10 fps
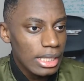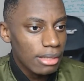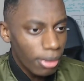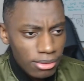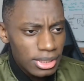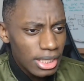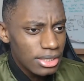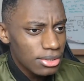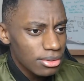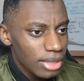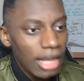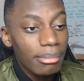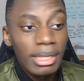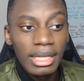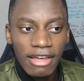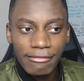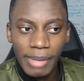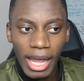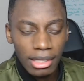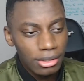Alaba left
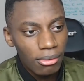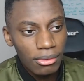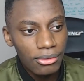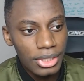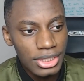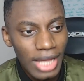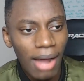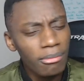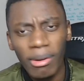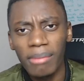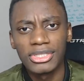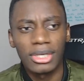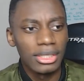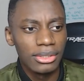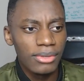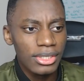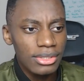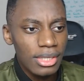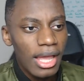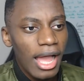back. No Lucas. I would probably start
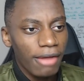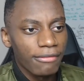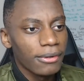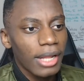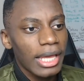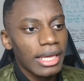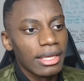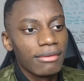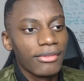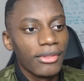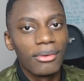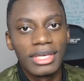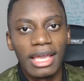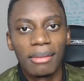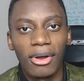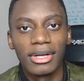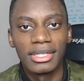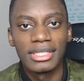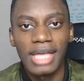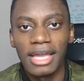Lucas. I feel like even though he came on
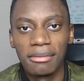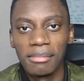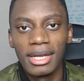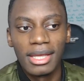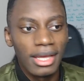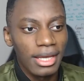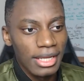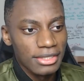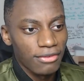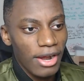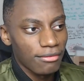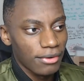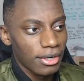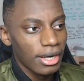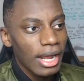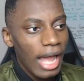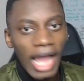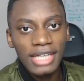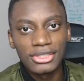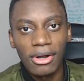in the second minute against Frankfurt,
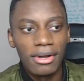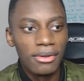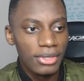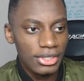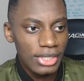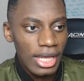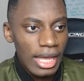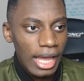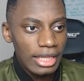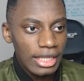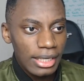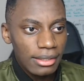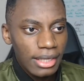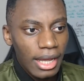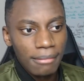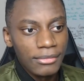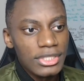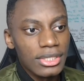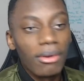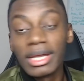I'd start Lucas. And then
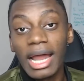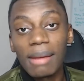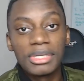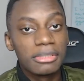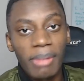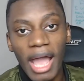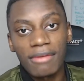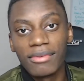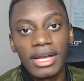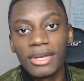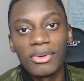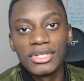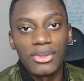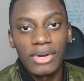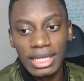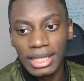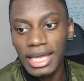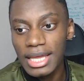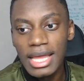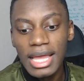so Gnabry's back for anyone joining late.